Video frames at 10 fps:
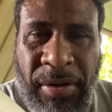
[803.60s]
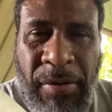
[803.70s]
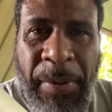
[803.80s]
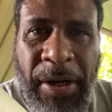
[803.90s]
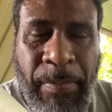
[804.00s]

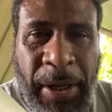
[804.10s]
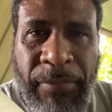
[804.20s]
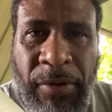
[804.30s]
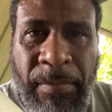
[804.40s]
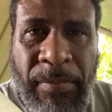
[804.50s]
open a
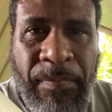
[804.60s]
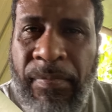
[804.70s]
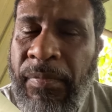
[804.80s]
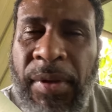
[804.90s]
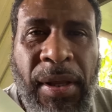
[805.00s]
platform.
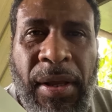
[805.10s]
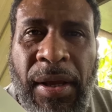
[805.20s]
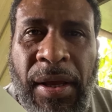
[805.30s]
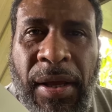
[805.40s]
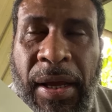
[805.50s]

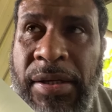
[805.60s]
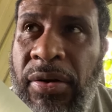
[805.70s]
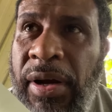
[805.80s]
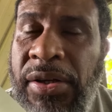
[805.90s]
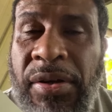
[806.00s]
As
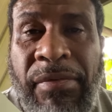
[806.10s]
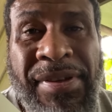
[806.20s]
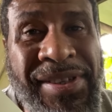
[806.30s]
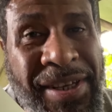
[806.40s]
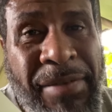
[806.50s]
long as you have a
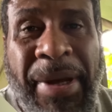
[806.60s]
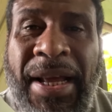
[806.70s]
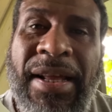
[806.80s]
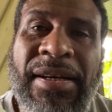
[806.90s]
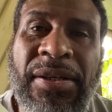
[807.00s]

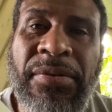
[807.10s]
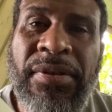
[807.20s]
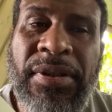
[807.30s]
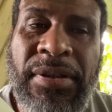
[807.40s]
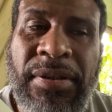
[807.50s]
Gmail account,
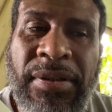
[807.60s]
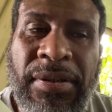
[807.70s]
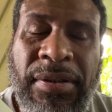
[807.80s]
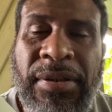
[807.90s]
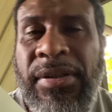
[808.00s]

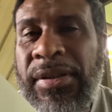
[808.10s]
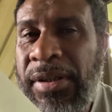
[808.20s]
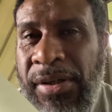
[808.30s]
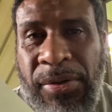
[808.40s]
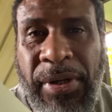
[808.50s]

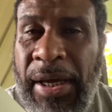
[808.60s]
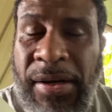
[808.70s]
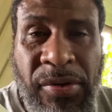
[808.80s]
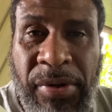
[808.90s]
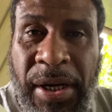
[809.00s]
you
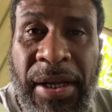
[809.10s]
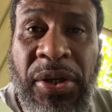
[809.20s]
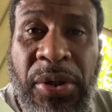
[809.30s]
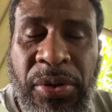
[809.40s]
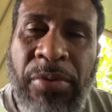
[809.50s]
can create a
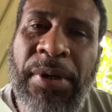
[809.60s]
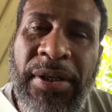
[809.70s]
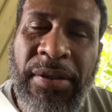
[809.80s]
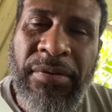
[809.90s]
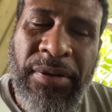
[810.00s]
YouTube
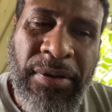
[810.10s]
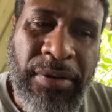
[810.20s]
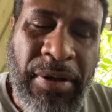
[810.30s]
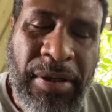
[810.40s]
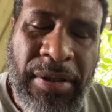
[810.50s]
account.
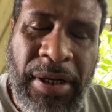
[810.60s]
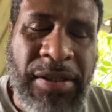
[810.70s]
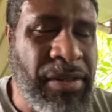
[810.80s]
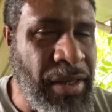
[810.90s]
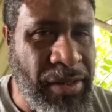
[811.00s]

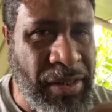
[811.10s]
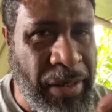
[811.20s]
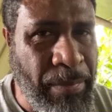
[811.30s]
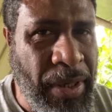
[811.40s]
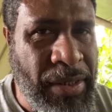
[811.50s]
That's the
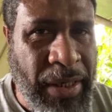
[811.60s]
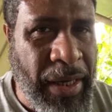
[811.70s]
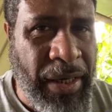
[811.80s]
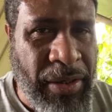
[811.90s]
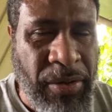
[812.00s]
simplest that
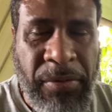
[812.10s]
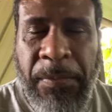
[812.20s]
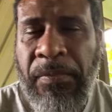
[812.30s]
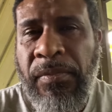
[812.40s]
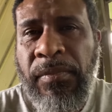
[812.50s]
I can
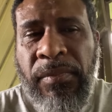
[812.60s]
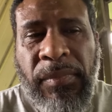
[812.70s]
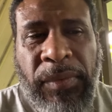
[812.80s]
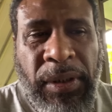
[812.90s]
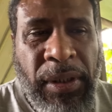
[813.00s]

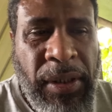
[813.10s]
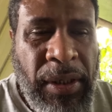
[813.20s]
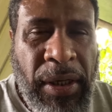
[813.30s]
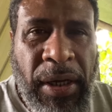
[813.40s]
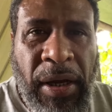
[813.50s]

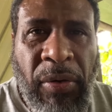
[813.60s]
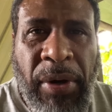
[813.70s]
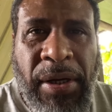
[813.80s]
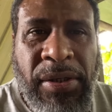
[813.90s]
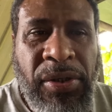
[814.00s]
do.
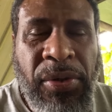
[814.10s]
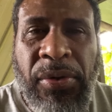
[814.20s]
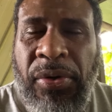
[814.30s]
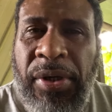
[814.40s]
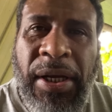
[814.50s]
Once you
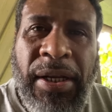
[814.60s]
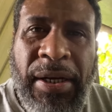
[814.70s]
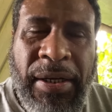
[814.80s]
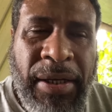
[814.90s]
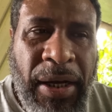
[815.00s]
create an
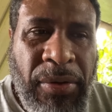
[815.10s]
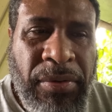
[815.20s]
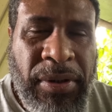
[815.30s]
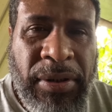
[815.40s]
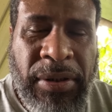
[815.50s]

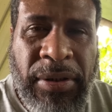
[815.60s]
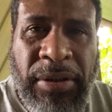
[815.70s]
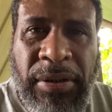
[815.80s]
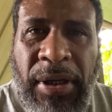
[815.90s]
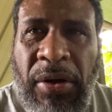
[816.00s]
account,
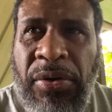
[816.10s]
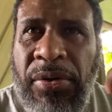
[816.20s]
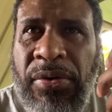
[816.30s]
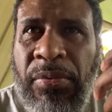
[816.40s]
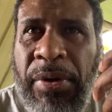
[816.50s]
now
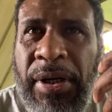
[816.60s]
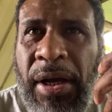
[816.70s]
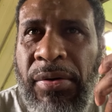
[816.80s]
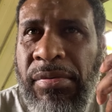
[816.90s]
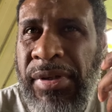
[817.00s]
YouTube will
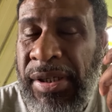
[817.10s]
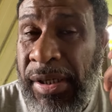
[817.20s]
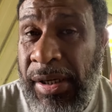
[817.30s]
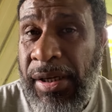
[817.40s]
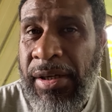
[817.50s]
now
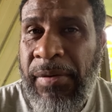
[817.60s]
see,